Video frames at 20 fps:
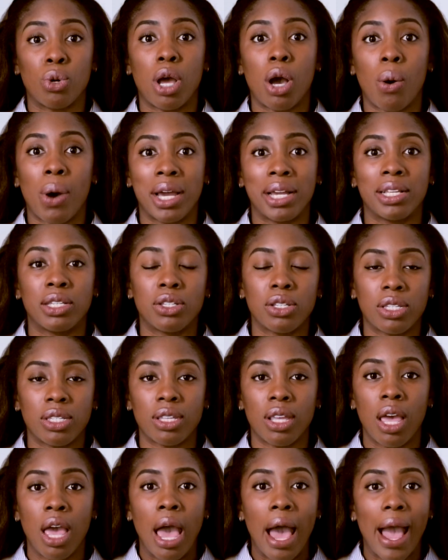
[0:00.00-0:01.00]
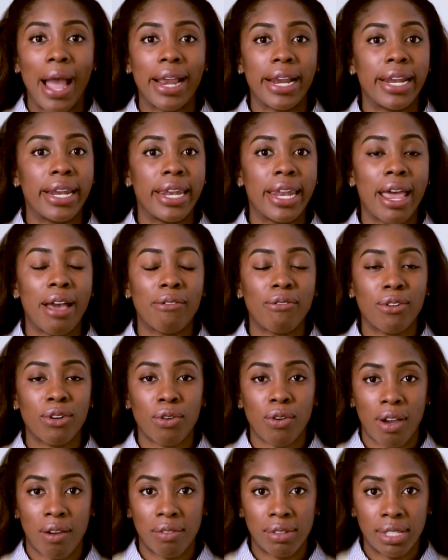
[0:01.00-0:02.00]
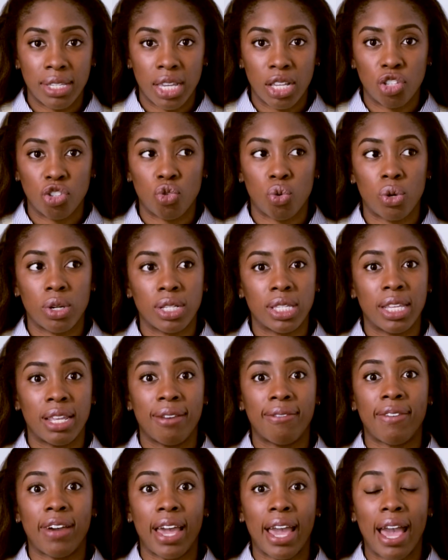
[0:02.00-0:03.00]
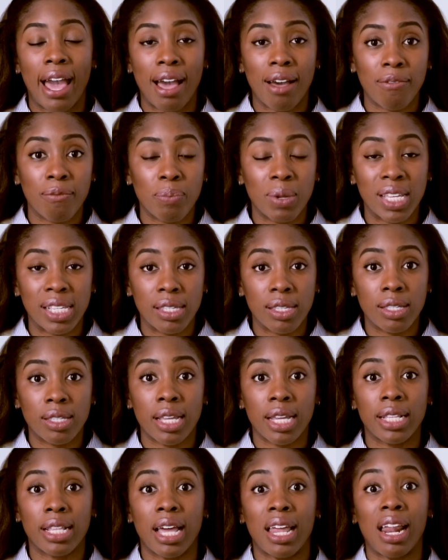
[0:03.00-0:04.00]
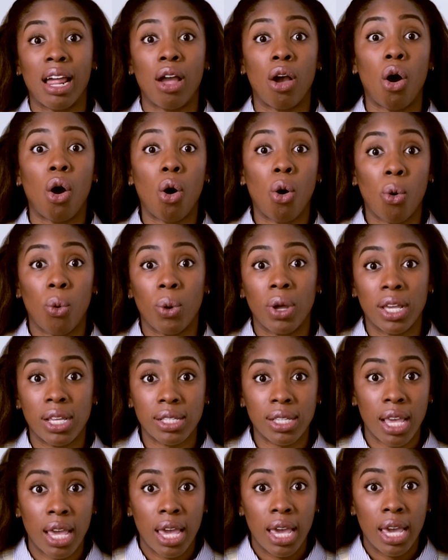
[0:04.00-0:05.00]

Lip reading: know, I never gravitate towards it. If I have pieces like that, I always